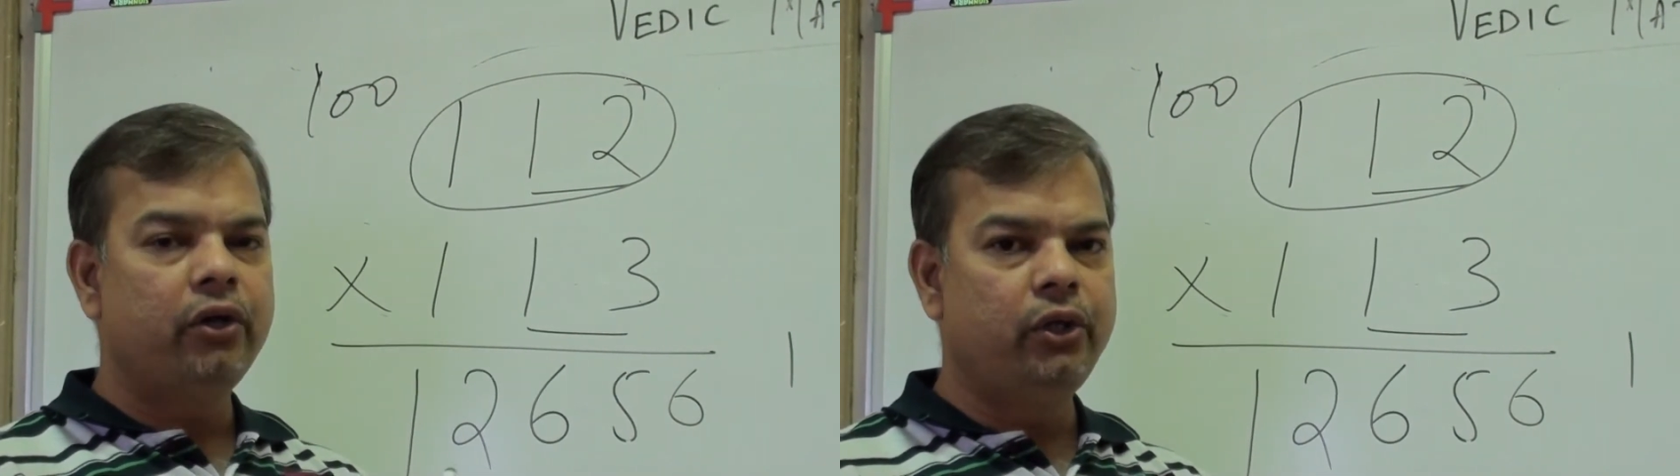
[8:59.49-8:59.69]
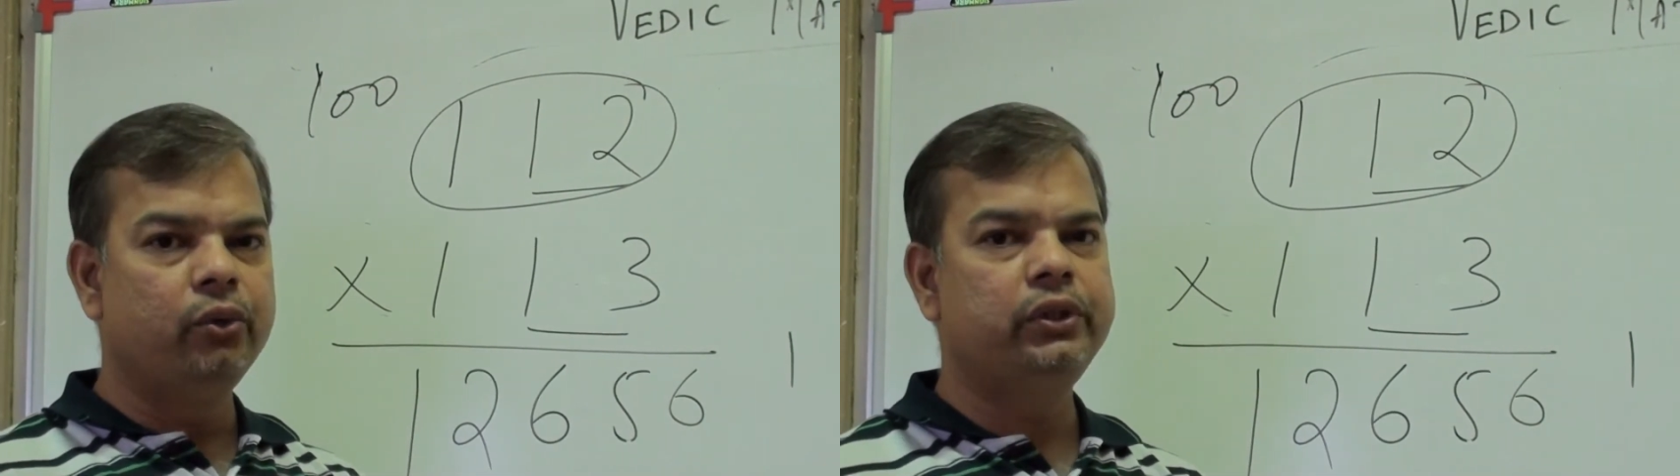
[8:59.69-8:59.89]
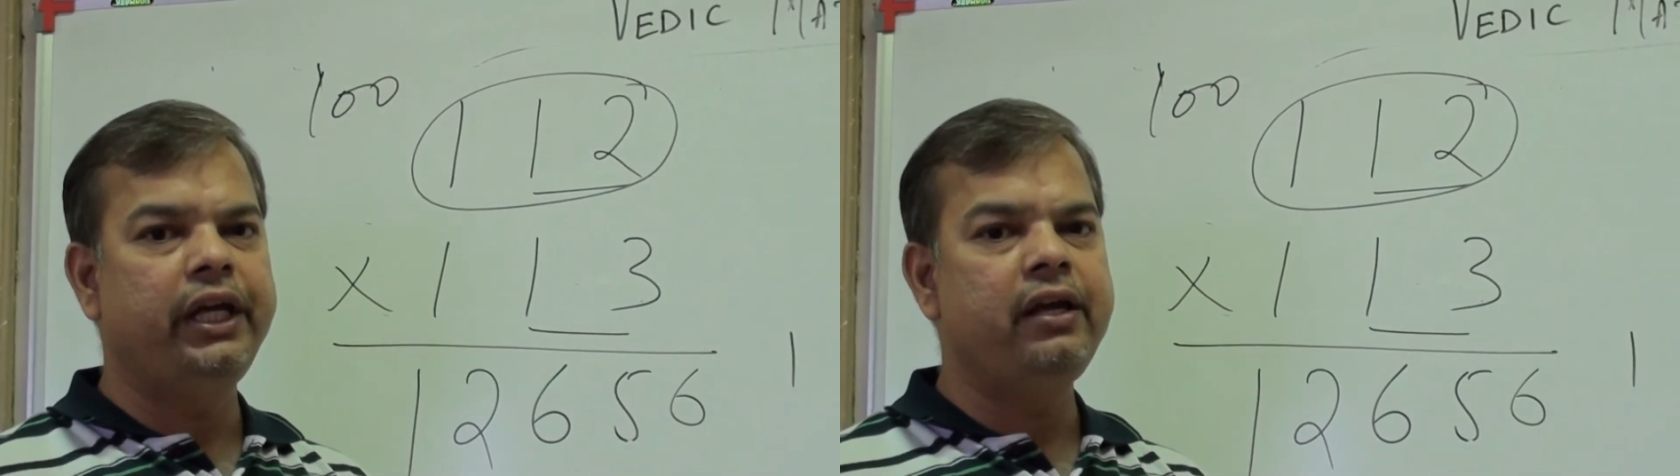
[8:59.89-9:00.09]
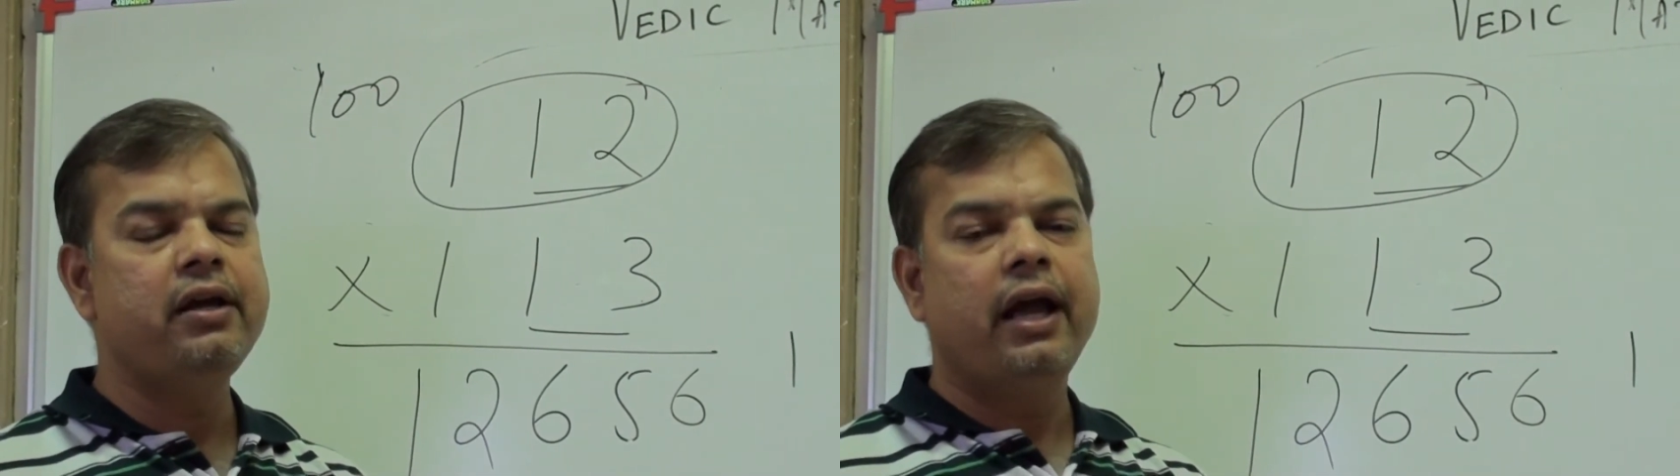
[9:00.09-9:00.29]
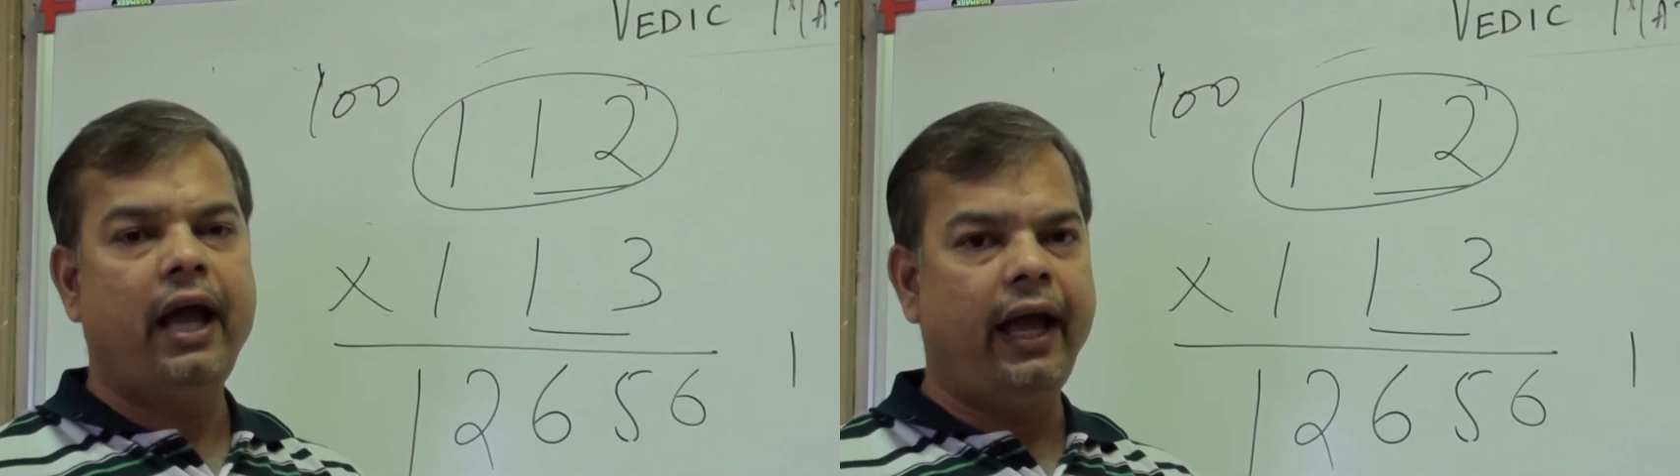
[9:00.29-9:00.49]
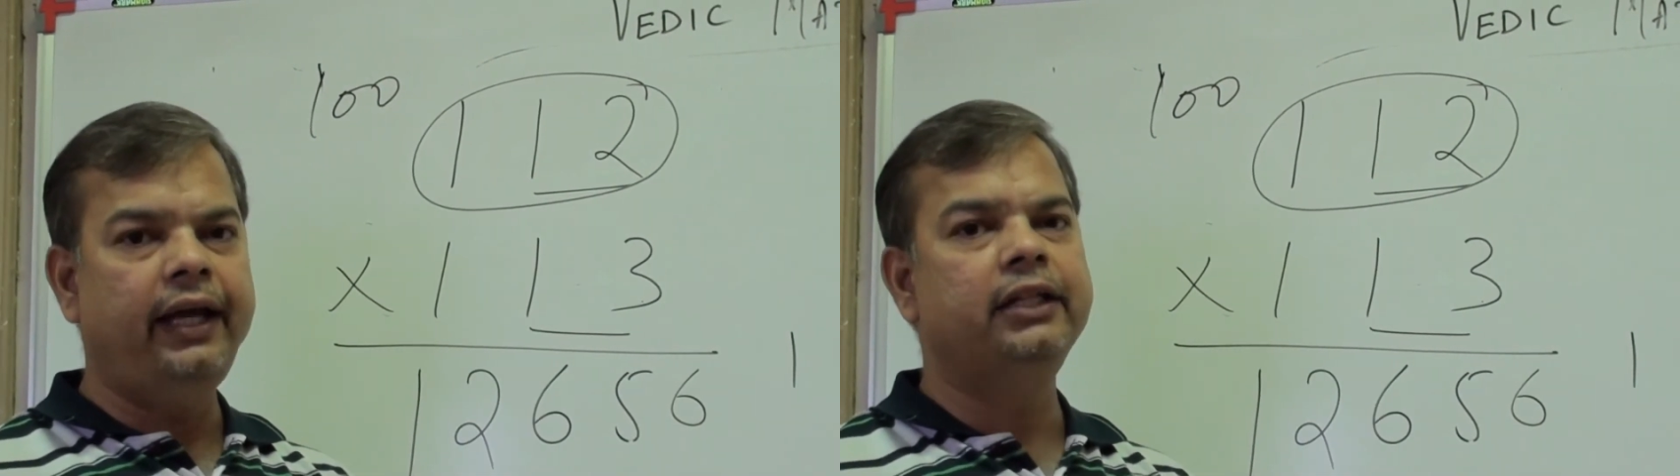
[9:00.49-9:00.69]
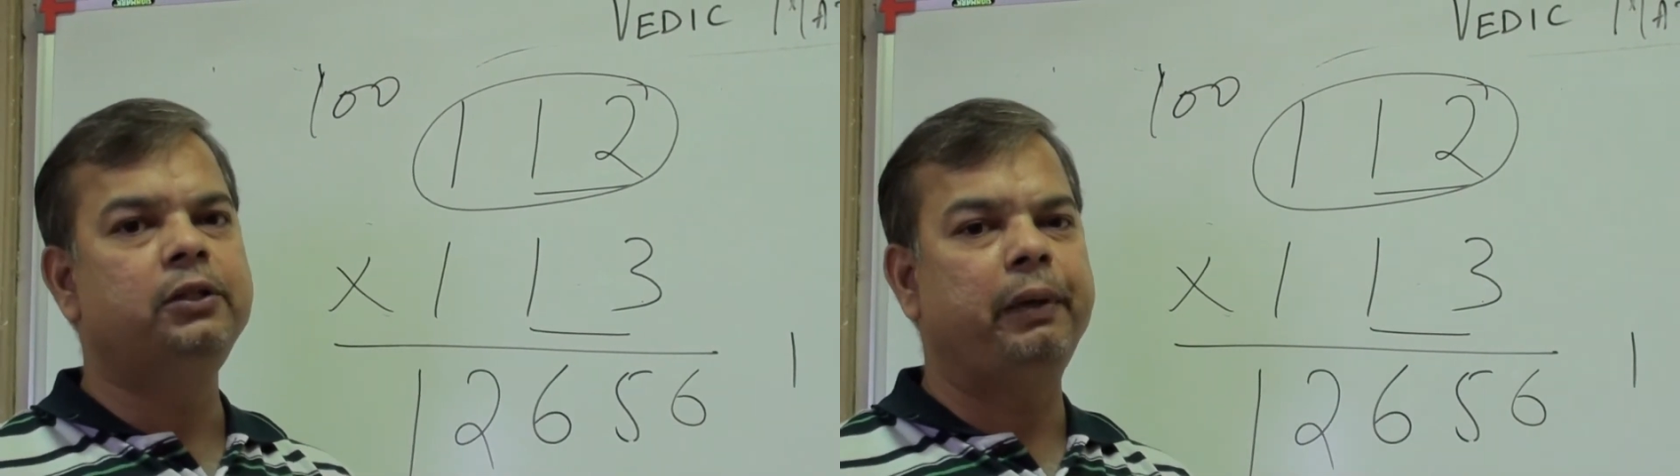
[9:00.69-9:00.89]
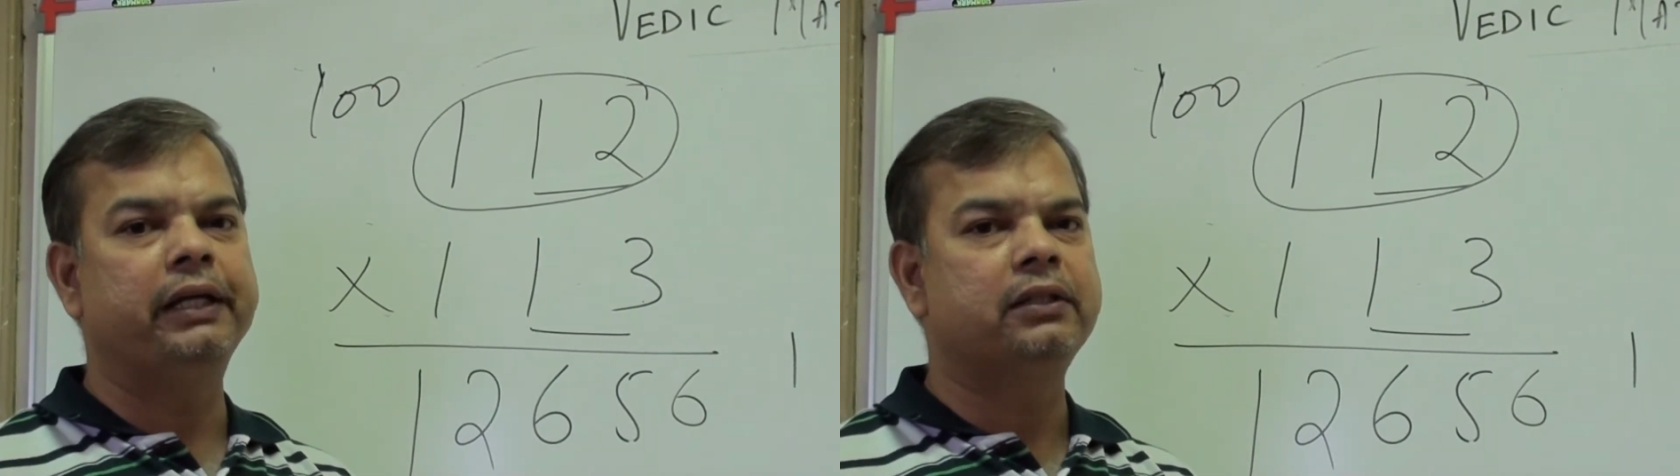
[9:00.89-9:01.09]
using any
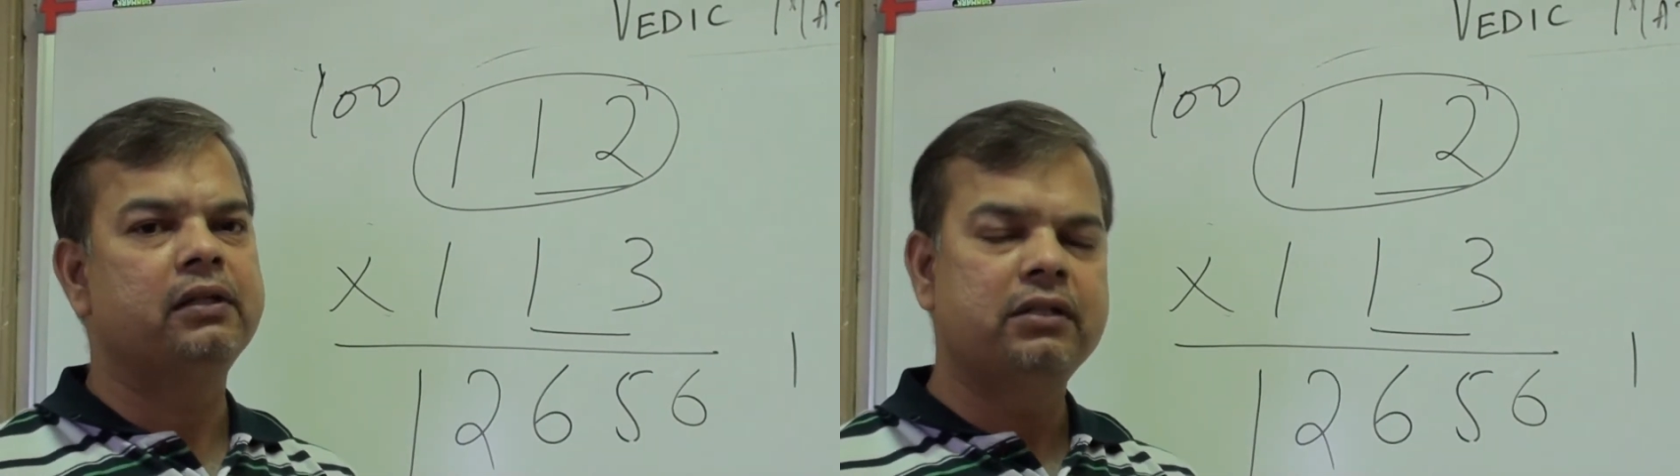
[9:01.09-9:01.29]
space,